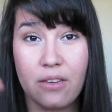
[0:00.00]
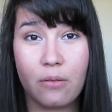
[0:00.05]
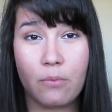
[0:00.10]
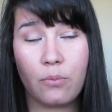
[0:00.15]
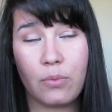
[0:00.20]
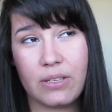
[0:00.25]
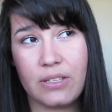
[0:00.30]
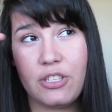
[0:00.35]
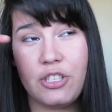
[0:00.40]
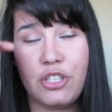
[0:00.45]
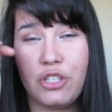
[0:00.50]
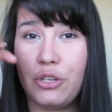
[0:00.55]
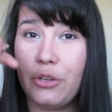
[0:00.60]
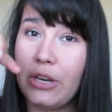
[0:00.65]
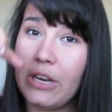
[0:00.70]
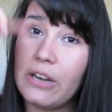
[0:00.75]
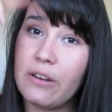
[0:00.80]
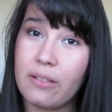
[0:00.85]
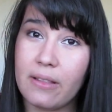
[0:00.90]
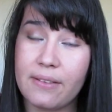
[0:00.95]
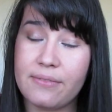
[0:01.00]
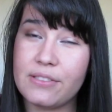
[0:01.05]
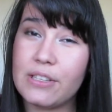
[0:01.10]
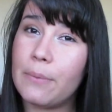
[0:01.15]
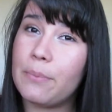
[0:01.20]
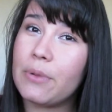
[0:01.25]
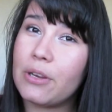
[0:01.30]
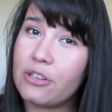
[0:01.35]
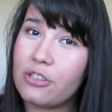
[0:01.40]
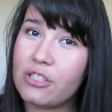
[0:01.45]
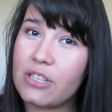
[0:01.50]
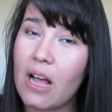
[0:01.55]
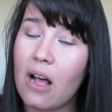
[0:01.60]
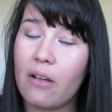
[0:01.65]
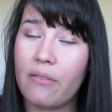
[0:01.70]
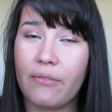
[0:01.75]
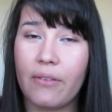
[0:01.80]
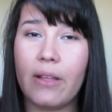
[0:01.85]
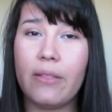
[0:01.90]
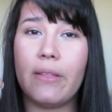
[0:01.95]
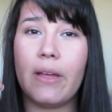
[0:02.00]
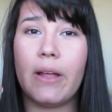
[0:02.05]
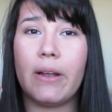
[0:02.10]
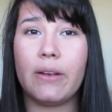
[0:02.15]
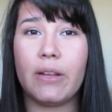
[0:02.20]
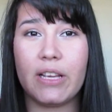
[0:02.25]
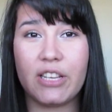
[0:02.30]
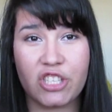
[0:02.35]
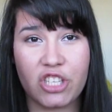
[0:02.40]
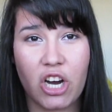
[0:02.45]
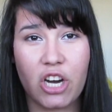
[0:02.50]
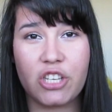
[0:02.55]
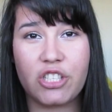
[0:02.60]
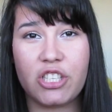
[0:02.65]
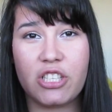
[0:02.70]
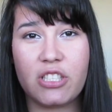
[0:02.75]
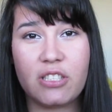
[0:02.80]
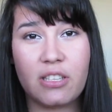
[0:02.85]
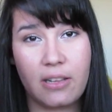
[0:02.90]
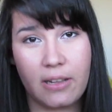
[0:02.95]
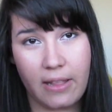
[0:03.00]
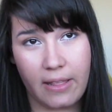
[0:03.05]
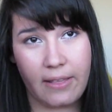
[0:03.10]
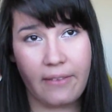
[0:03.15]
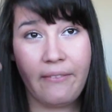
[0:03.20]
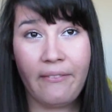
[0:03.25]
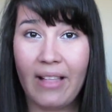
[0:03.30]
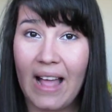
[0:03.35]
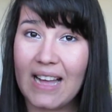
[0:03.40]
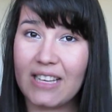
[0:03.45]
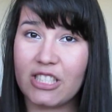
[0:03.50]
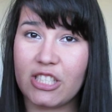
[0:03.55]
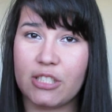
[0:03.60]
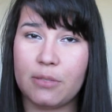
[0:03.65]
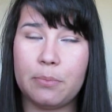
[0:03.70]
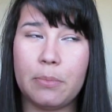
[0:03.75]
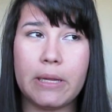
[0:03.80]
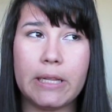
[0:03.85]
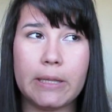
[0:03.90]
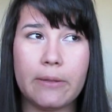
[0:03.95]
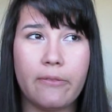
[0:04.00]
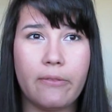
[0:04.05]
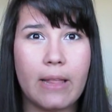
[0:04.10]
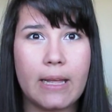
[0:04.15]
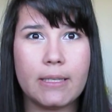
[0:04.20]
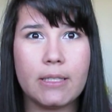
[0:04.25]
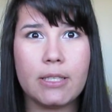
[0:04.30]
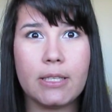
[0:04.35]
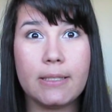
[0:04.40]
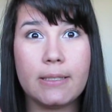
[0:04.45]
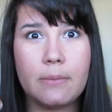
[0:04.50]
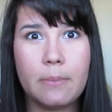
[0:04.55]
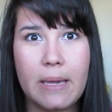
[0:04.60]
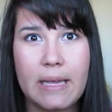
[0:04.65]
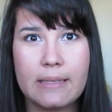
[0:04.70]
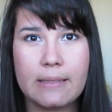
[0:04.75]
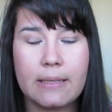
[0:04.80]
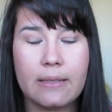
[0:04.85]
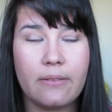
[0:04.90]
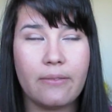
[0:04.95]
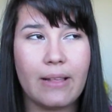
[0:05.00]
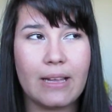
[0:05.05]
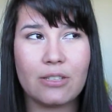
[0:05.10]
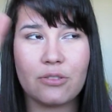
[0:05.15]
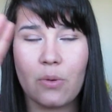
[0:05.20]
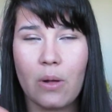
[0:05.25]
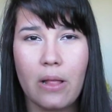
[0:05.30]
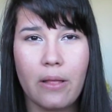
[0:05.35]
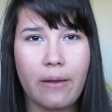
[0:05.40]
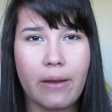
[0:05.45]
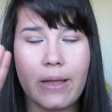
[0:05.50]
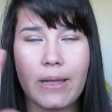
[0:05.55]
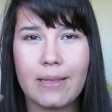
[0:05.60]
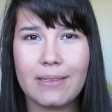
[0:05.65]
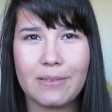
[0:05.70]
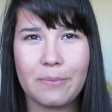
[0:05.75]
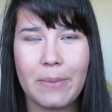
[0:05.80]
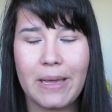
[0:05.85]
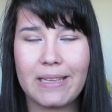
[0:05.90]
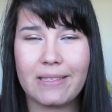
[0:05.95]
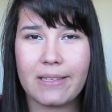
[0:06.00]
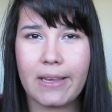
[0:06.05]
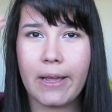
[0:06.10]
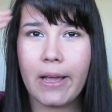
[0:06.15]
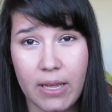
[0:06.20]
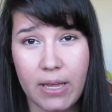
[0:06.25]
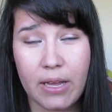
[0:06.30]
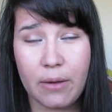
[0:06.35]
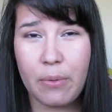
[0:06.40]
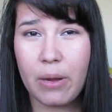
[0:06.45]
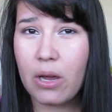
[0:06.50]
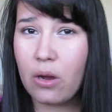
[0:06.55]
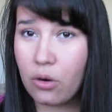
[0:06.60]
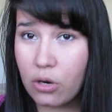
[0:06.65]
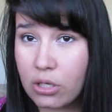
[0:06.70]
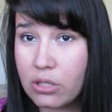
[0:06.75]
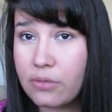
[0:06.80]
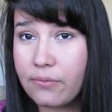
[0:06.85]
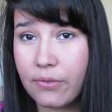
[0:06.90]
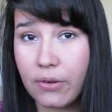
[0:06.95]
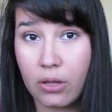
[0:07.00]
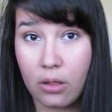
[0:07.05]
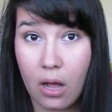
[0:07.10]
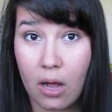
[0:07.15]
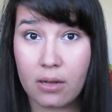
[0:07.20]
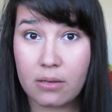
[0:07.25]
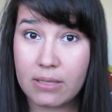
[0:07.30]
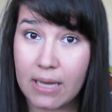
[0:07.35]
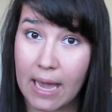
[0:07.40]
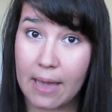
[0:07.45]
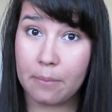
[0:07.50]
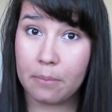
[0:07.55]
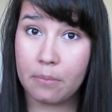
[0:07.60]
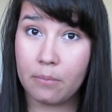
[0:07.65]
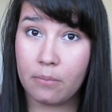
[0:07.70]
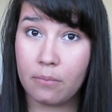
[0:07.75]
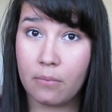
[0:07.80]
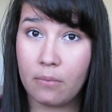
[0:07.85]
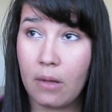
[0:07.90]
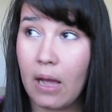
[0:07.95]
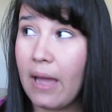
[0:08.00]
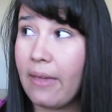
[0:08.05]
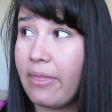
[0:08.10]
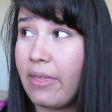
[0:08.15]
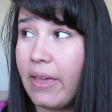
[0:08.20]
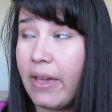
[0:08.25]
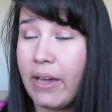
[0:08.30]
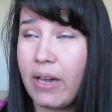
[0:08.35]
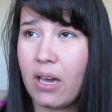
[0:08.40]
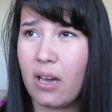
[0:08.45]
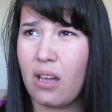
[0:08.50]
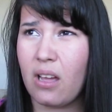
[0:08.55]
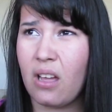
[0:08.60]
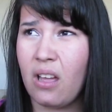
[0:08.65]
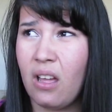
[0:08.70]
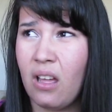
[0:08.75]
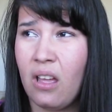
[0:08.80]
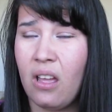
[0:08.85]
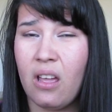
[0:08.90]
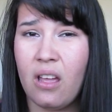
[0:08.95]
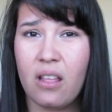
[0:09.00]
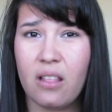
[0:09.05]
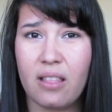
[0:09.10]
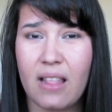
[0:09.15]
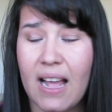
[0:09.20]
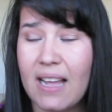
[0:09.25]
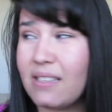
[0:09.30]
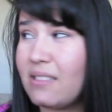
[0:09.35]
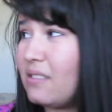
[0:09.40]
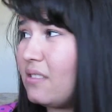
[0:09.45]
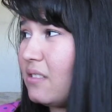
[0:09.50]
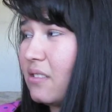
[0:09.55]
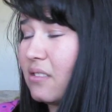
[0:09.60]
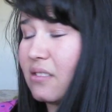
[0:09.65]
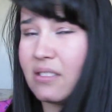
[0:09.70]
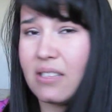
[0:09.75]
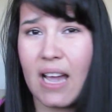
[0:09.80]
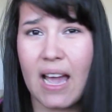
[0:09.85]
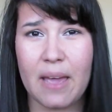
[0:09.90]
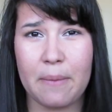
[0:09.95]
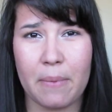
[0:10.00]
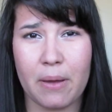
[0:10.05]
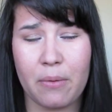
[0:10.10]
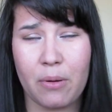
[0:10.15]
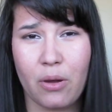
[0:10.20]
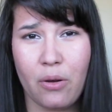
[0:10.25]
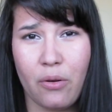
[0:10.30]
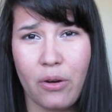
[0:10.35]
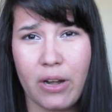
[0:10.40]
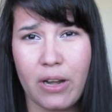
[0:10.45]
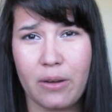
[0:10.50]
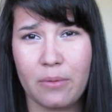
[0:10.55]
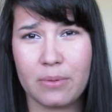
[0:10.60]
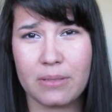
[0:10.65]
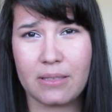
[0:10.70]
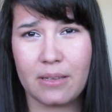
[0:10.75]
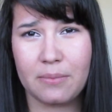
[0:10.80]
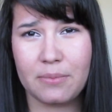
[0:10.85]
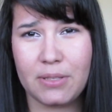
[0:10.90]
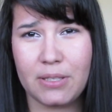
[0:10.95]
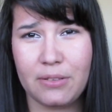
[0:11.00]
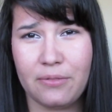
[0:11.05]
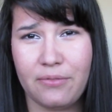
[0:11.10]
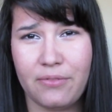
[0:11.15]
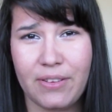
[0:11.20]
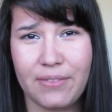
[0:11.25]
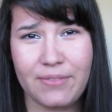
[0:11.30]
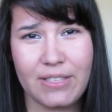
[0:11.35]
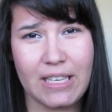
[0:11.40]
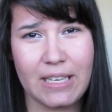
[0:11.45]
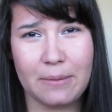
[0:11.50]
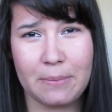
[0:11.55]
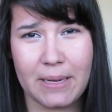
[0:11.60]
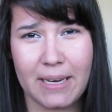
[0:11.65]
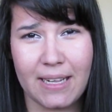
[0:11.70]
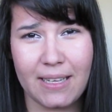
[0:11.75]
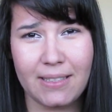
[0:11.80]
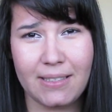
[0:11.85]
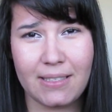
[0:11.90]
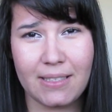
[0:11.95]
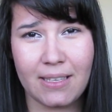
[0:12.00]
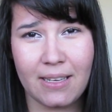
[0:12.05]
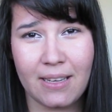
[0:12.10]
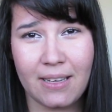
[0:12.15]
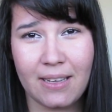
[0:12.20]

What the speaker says: which you need to lift up yourself, and then it charges and then it flashes. But the flash is amazing. The flash quality is amazing. It records for a long time. I think last time I recorded was up to 15 minutes.